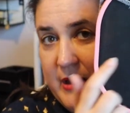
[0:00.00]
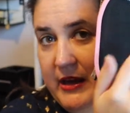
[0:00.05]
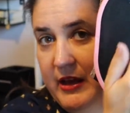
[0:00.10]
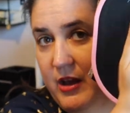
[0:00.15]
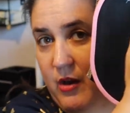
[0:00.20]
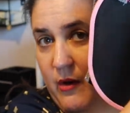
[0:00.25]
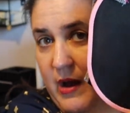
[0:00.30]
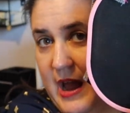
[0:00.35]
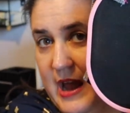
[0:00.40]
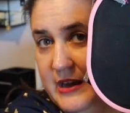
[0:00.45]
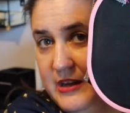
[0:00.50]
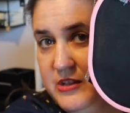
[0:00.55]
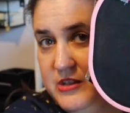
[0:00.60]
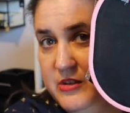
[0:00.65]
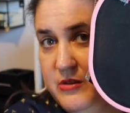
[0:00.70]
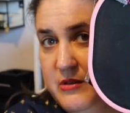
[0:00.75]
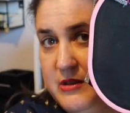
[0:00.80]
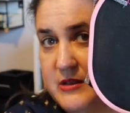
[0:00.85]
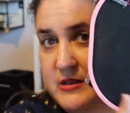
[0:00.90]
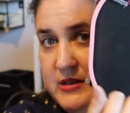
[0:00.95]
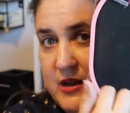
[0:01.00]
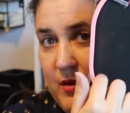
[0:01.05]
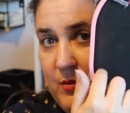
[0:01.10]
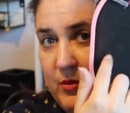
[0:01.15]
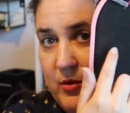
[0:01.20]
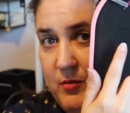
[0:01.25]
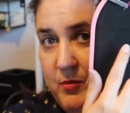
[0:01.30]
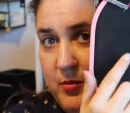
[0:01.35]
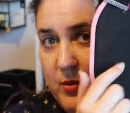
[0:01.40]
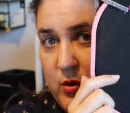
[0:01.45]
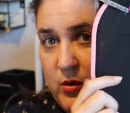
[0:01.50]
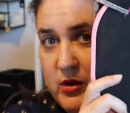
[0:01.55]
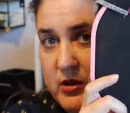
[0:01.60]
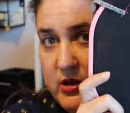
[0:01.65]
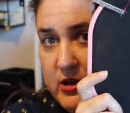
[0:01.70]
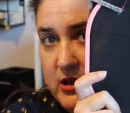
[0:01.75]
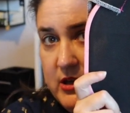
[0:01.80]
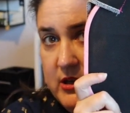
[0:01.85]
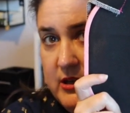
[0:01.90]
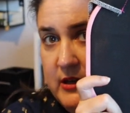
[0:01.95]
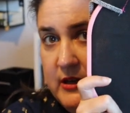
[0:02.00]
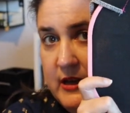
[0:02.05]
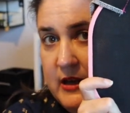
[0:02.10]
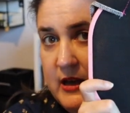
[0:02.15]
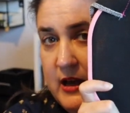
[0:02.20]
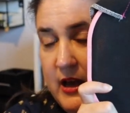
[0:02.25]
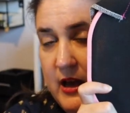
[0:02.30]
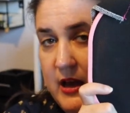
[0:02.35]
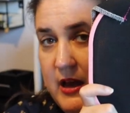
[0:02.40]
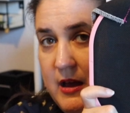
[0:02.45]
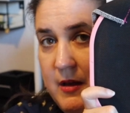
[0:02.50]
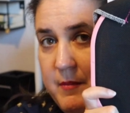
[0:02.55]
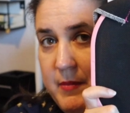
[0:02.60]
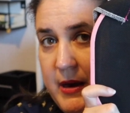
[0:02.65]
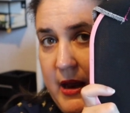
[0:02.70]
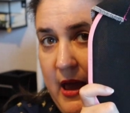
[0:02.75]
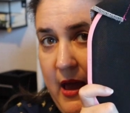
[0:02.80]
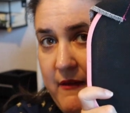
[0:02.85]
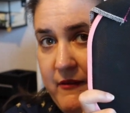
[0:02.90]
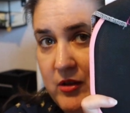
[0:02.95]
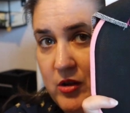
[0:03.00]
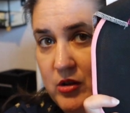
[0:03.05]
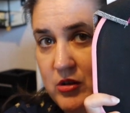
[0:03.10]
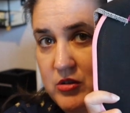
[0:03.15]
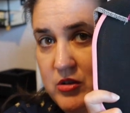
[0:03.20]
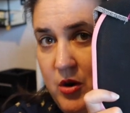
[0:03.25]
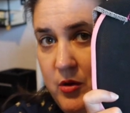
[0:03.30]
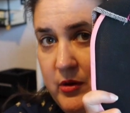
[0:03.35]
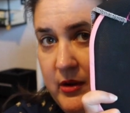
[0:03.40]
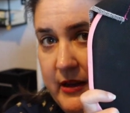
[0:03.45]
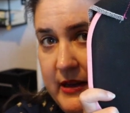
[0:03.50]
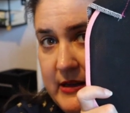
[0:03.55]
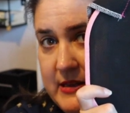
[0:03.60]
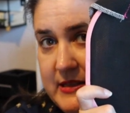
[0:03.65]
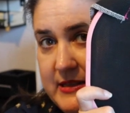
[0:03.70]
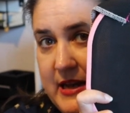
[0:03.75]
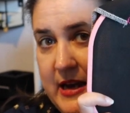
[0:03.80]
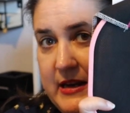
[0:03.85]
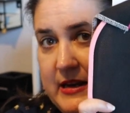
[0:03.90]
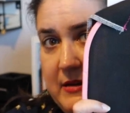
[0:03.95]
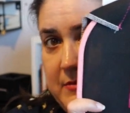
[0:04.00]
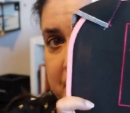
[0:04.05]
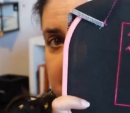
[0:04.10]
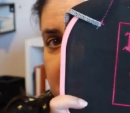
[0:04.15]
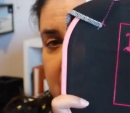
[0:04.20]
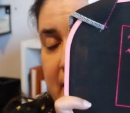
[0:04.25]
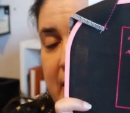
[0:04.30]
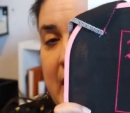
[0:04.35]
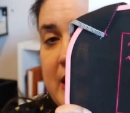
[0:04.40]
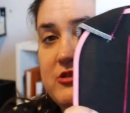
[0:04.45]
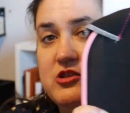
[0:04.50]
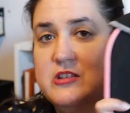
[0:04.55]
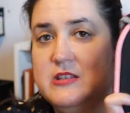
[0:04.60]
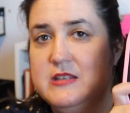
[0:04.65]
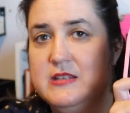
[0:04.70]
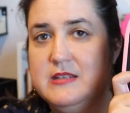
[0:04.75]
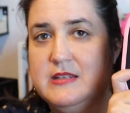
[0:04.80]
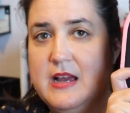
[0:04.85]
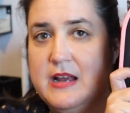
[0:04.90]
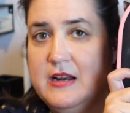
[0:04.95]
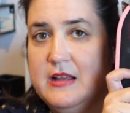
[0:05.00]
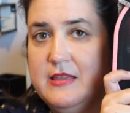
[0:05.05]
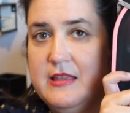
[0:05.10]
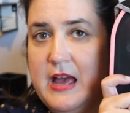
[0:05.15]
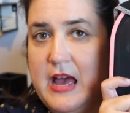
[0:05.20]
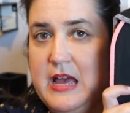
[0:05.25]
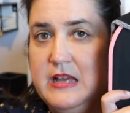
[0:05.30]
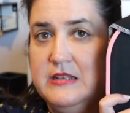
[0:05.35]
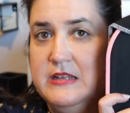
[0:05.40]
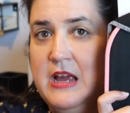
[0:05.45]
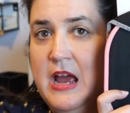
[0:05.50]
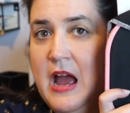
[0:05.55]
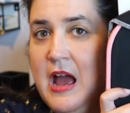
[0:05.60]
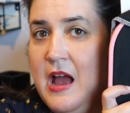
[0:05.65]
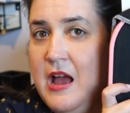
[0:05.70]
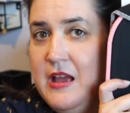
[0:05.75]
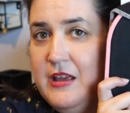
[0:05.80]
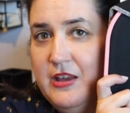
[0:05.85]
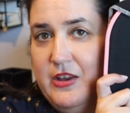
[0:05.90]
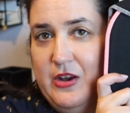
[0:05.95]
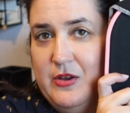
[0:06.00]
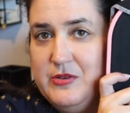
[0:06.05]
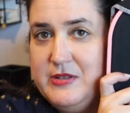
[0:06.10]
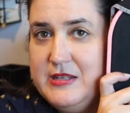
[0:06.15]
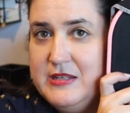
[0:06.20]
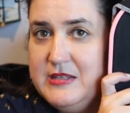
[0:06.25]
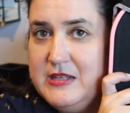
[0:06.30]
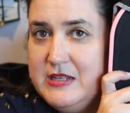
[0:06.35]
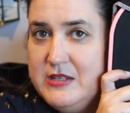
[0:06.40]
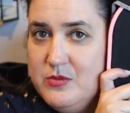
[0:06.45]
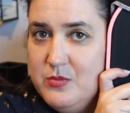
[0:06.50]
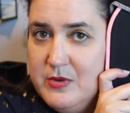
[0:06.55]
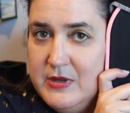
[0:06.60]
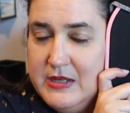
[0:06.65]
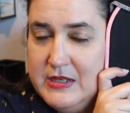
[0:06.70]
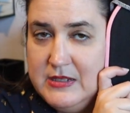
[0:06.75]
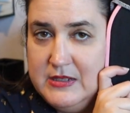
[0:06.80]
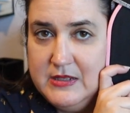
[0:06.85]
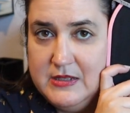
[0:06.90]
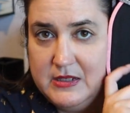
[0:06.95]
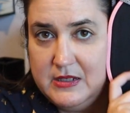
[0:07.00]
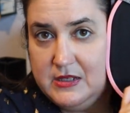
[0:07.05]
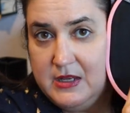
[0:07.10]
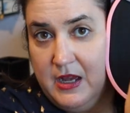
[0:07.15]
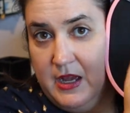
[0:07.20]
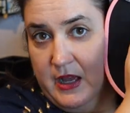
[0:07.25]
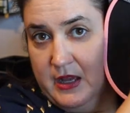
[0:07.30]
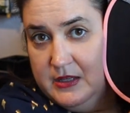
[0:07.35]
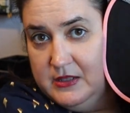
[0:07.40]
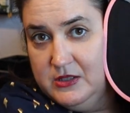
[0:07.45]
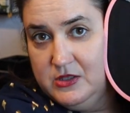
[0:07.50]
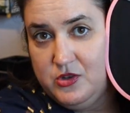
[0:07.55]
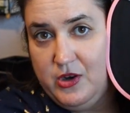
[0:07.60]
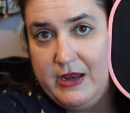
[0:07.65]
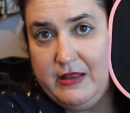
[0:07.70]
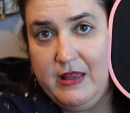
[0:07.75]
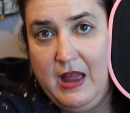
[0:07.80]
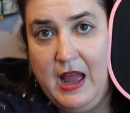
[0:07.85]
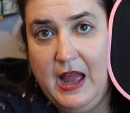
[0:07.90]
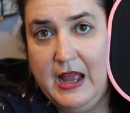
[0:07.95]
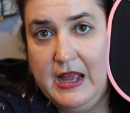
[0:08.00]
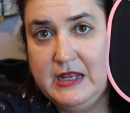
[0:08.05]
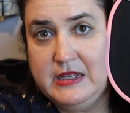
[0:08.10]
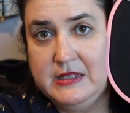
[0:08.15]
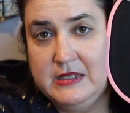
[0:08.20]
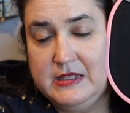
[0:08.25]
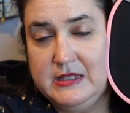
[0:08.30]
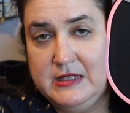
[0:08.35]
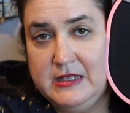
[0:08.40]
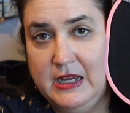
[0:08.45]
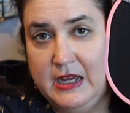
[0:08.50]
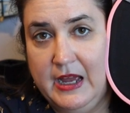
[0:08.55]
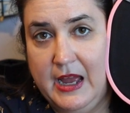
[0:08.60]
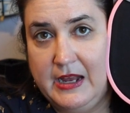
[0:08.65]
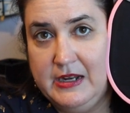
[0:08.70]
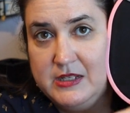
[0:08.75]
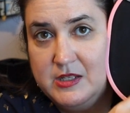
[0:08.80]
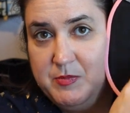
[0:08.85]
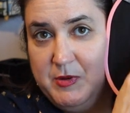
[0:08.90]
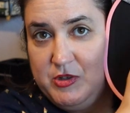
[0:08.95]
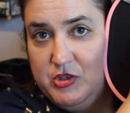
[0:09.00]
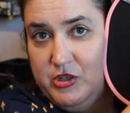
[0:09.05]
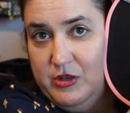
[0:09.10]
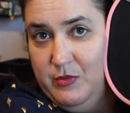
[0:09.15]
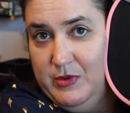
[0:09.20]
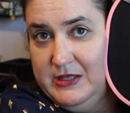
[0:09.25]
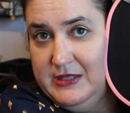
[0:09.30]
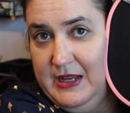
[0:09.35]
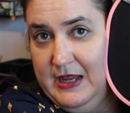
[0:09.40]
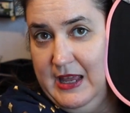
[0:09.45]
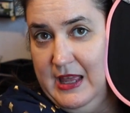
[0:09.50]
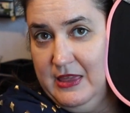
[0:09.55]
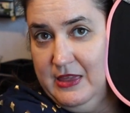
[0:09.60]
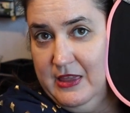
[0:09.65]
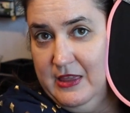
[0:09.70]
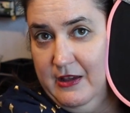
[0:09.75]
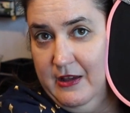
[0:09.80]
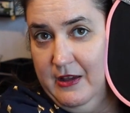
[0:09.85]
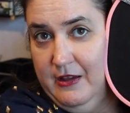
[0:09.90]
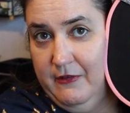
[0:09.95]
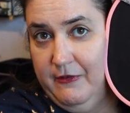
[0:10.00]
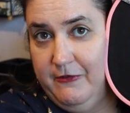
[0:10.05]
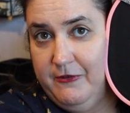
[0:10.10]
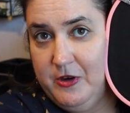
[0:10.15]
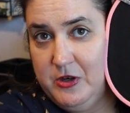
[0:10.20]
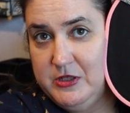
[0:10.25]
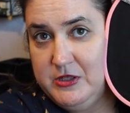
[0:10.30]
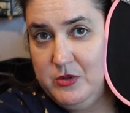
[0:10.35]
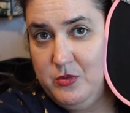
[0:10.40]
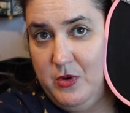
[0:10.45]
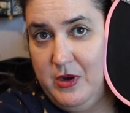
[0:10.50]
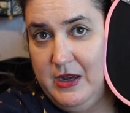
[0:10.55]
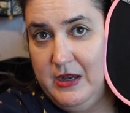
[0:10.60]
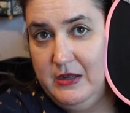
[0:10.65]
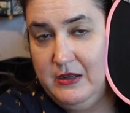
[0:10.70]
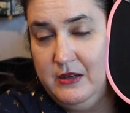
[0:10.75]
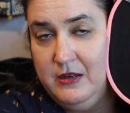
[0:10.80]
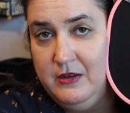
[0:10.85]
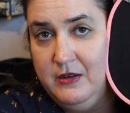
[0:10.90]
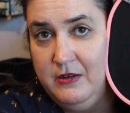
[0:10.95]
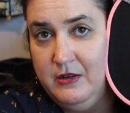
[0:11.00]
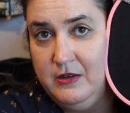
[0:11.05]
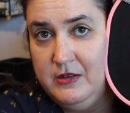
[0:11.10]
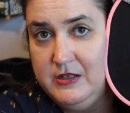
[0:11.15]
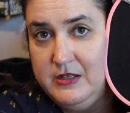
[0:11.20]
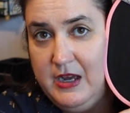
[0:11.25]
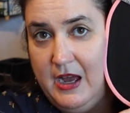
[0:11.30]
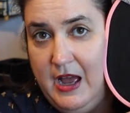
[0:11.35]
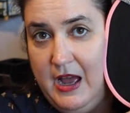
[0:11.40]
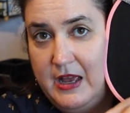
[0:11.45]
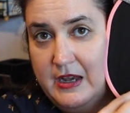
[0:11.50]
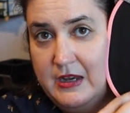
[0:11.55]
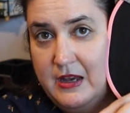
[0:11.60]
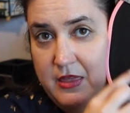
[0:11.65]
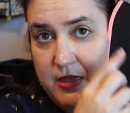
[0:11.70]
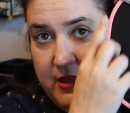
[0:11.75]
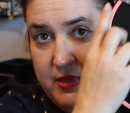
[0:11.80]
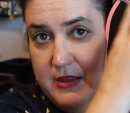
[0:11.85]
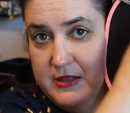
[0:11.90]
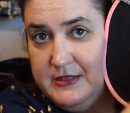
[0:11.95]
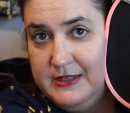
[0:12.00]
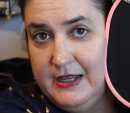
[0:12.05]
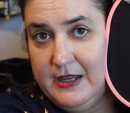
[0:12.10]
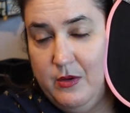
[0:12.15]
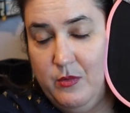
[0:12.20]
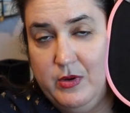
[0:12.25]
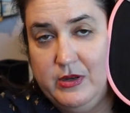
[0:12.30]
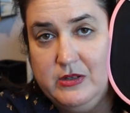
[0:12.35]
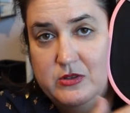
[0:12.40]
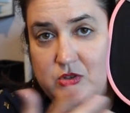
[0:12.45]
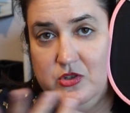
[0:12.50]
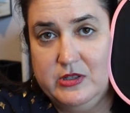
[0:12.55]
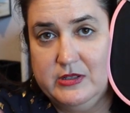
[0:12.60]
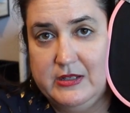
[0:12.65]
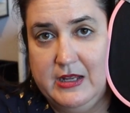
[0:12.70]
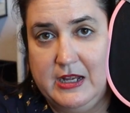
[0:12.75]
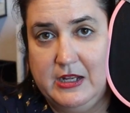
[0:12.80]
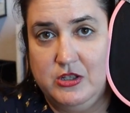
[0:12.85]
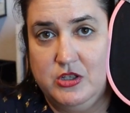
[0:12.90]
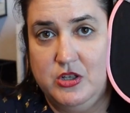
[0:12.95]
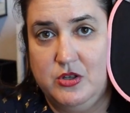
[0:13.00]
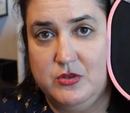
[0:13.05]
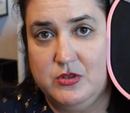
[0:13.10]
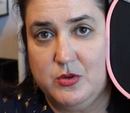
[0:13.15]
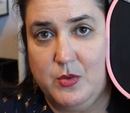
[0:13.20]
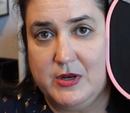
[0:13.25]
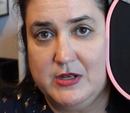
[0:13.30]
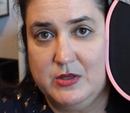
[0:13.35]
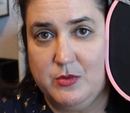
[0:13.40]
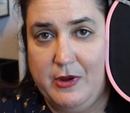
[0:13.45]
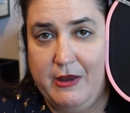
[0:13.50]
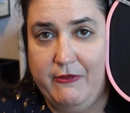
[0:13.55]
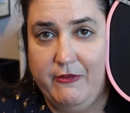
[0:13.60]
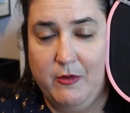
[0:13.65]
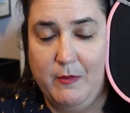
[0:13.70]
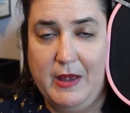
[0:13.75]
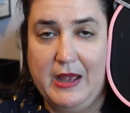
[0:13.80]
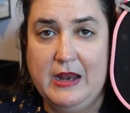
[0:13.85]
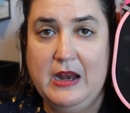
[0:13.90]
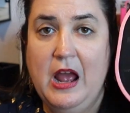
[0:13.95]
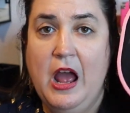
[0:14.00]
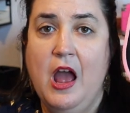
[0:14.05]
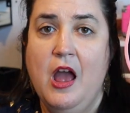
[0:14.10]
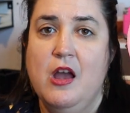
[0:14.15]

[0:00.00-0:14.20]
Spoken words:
gonna go ahead and do the double border, but I haven't totally decided, but I just decided that, you know, since this was straight lines, and especially once I get the first one done, then the second one is just like 2 squares away from it.